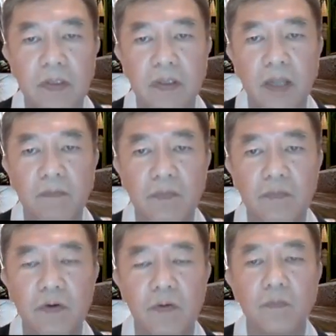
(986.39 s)

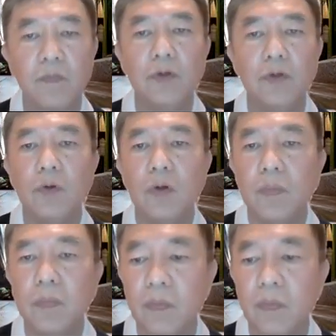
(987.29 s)
Therefore, we do not